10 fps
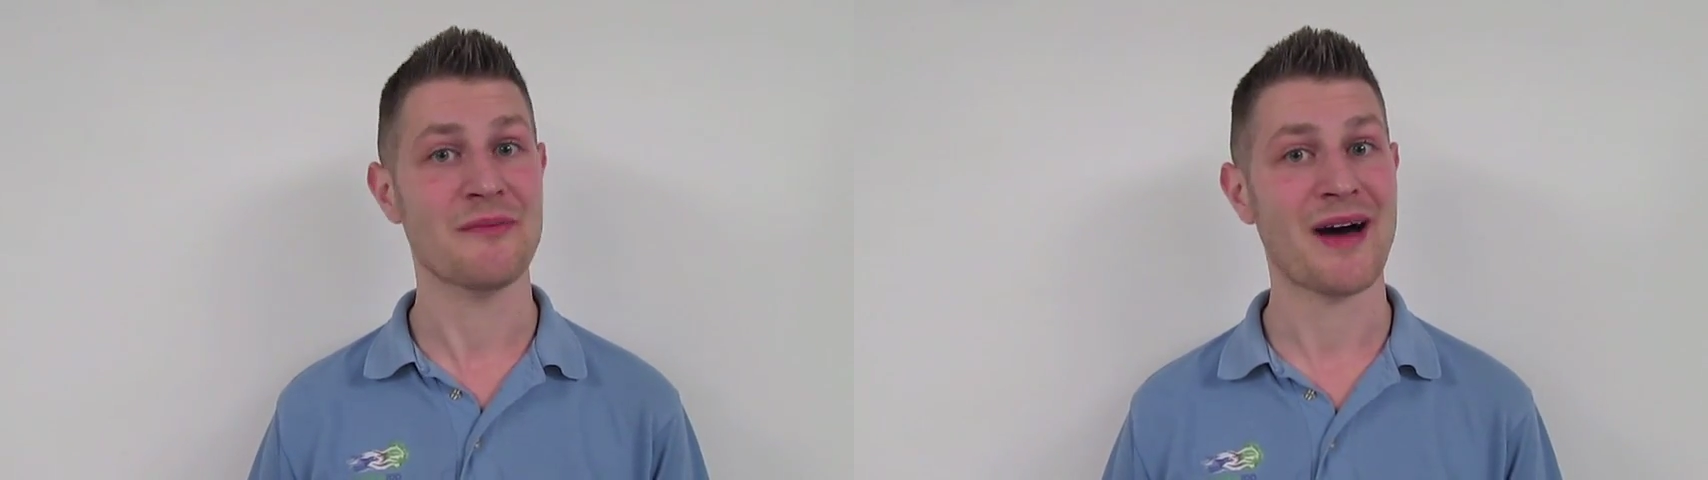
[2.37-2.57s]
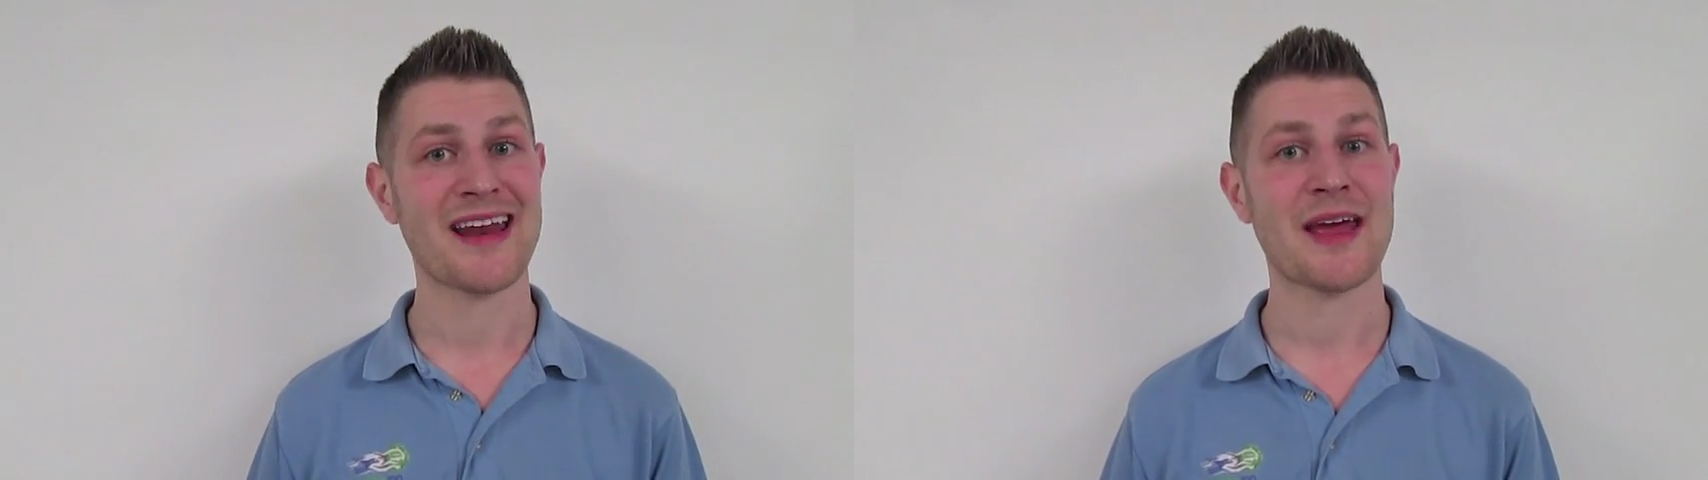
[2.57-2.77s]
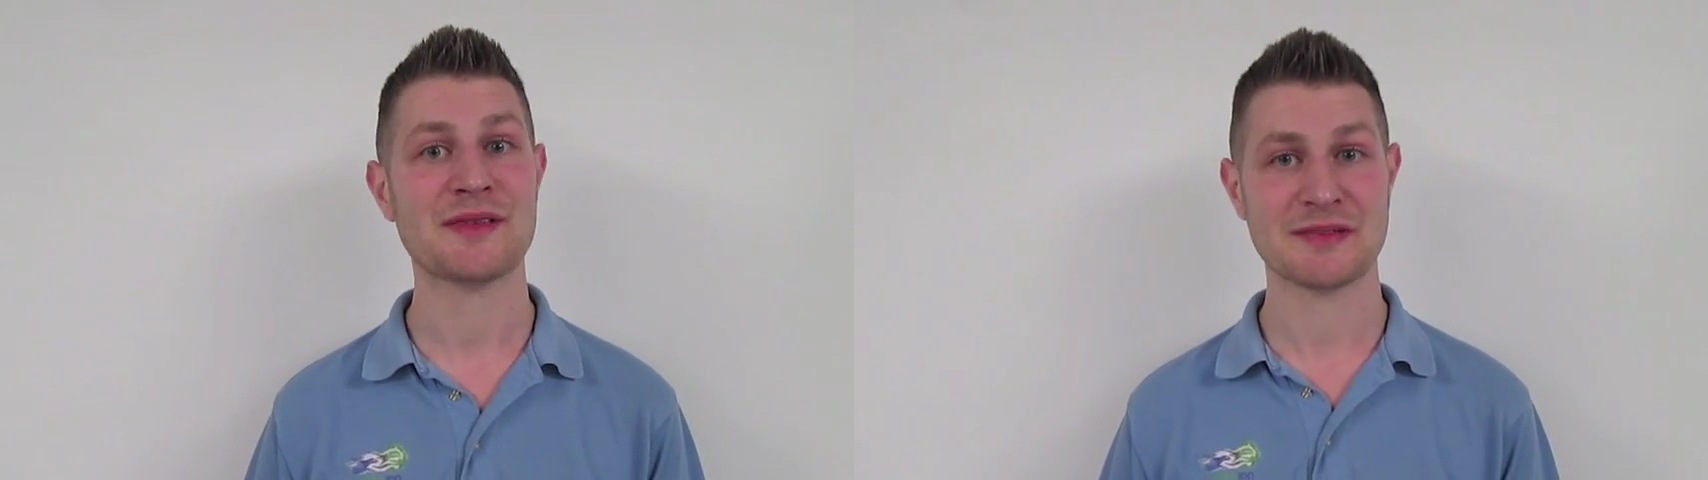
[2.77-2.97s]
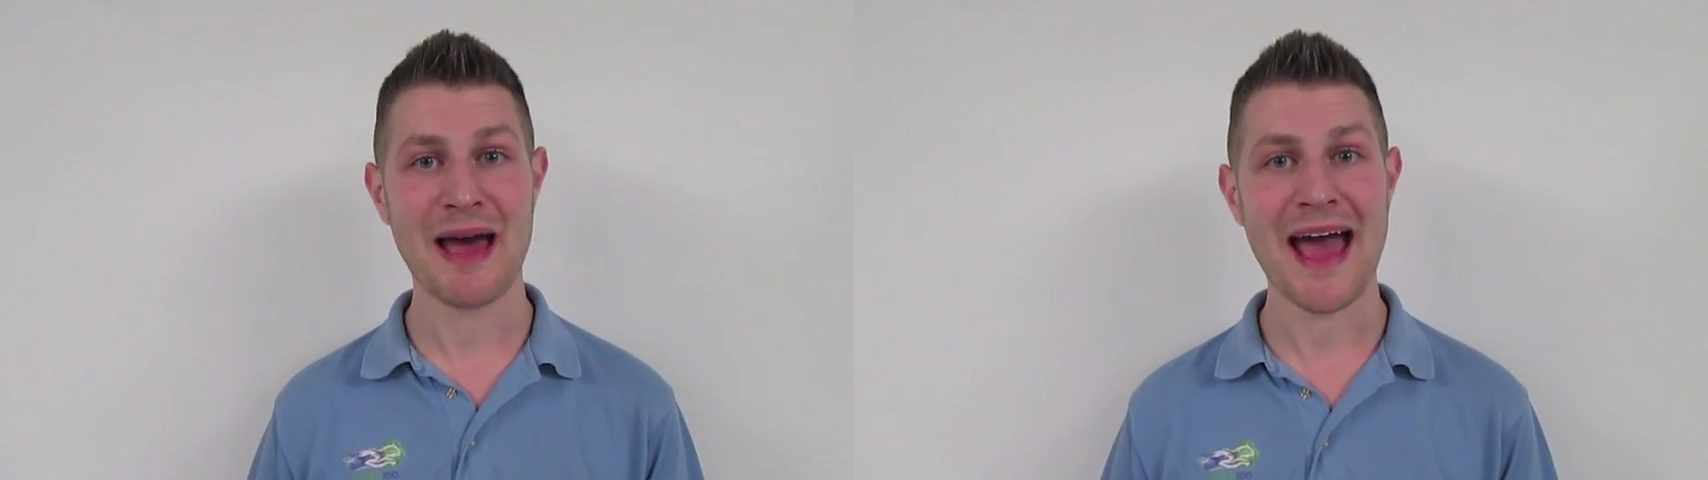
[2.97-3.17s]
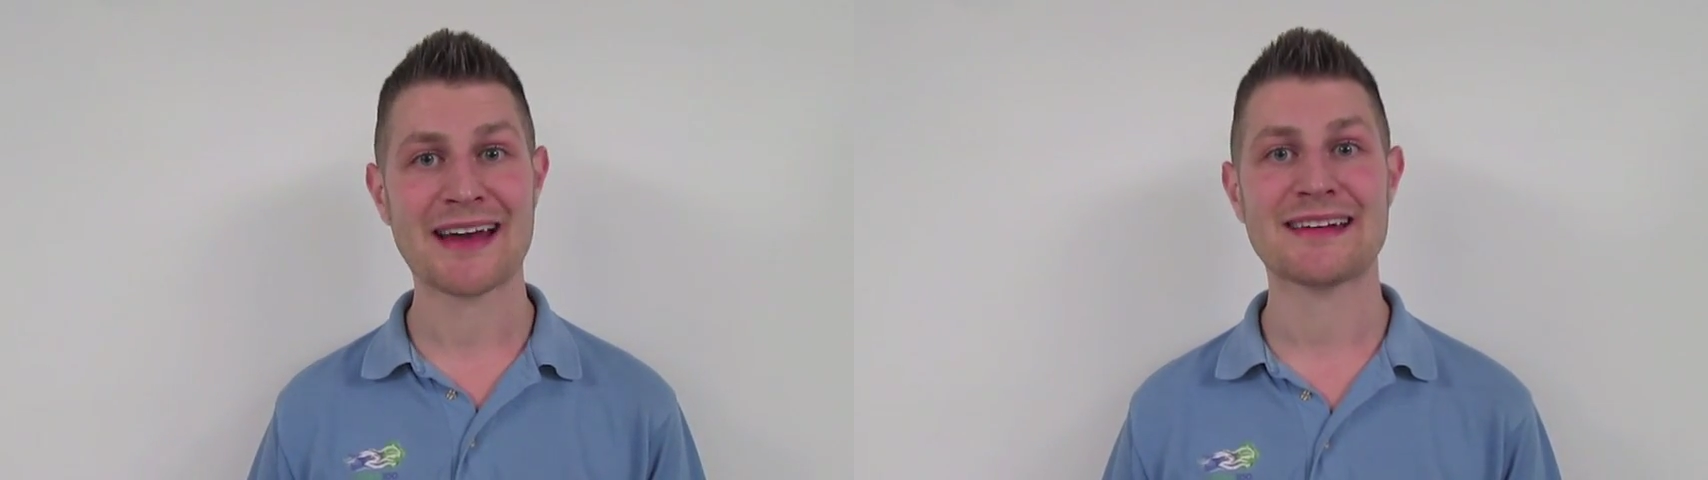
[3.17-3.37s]
My name is
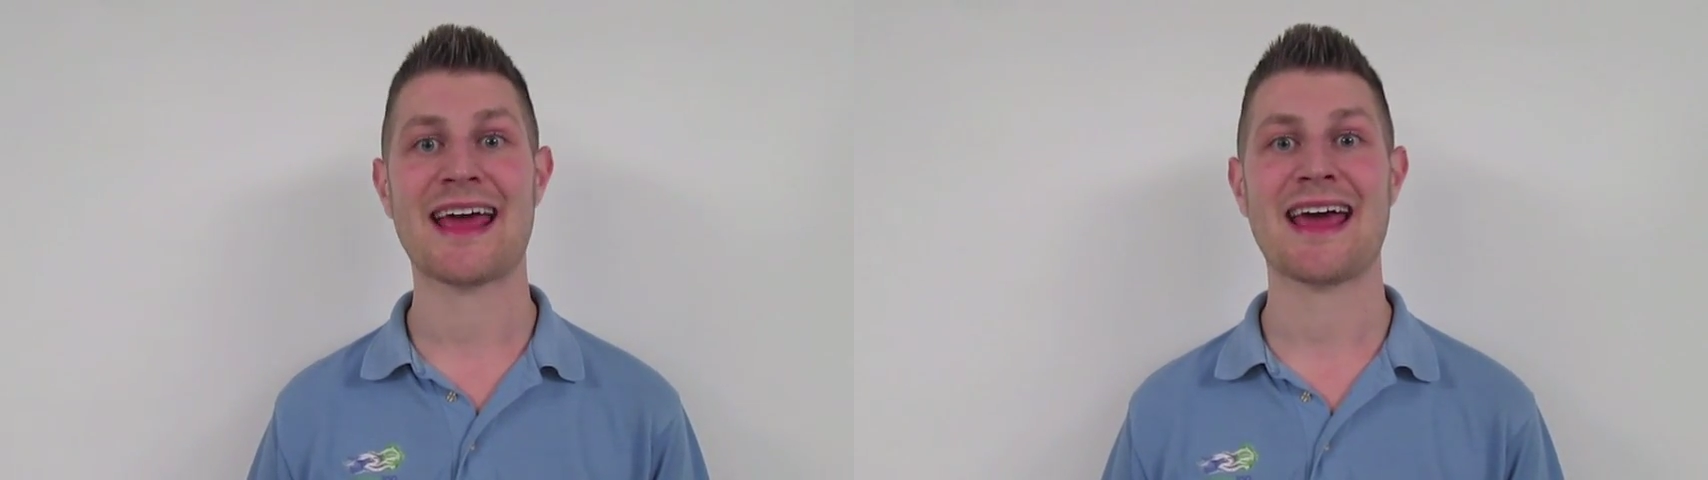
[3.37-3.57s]
Matt,